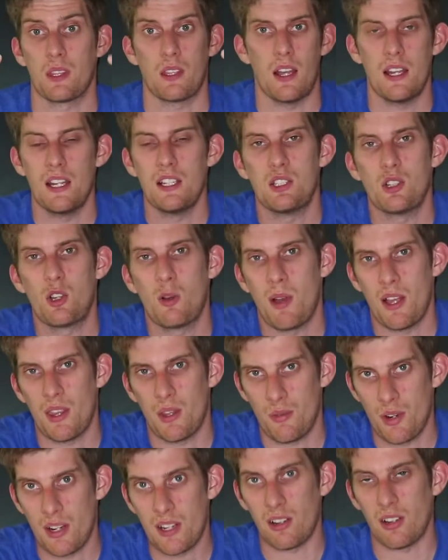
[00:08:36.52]
I didn't talk about the
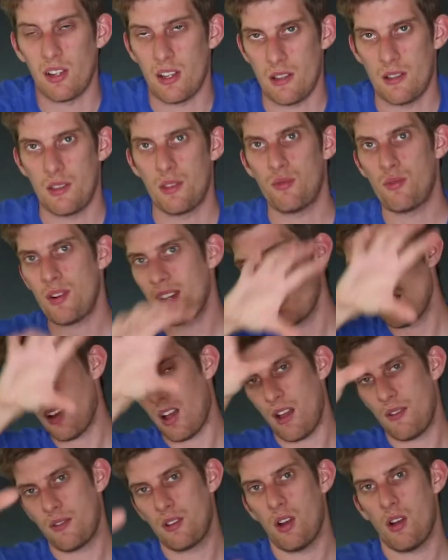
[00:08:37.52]
ring light. The ring
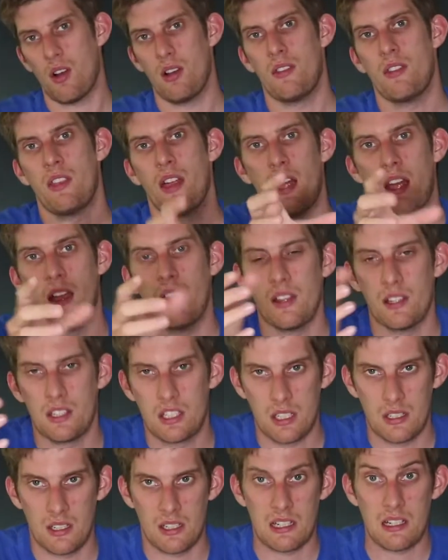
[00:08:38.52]
light I've got there,
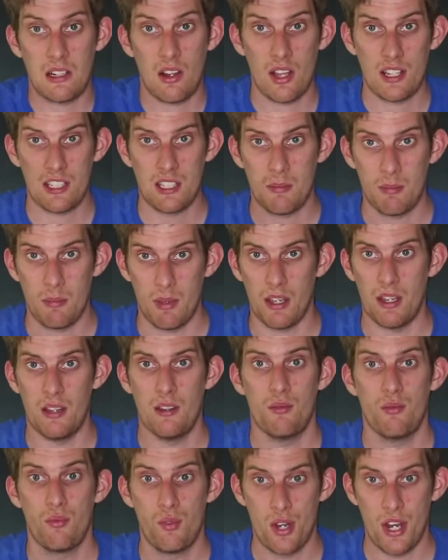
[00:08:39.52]
that's lighting
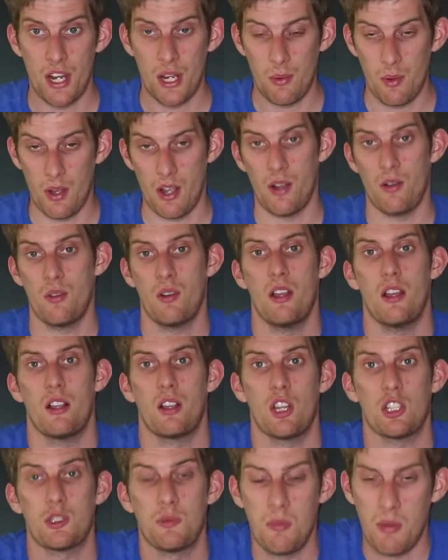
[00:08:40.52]
me really well,
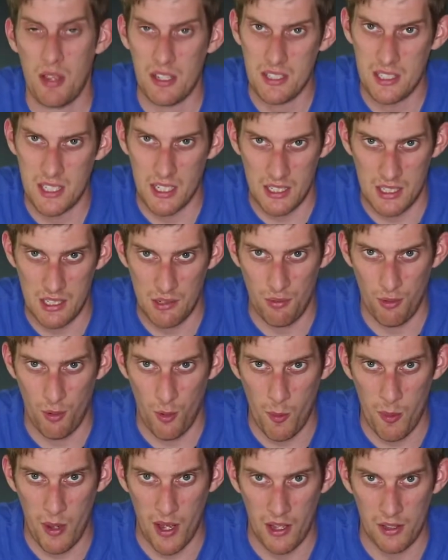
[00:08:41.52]
cost me about
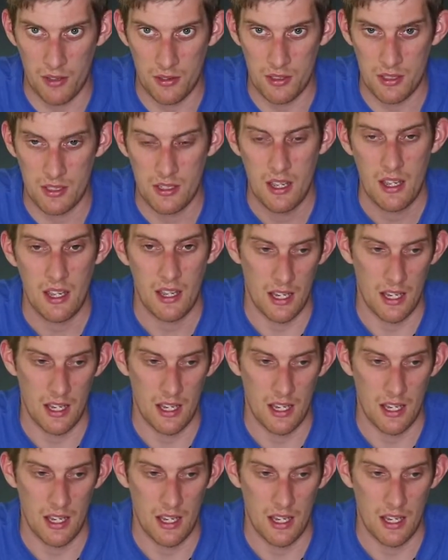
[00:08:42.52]
£64.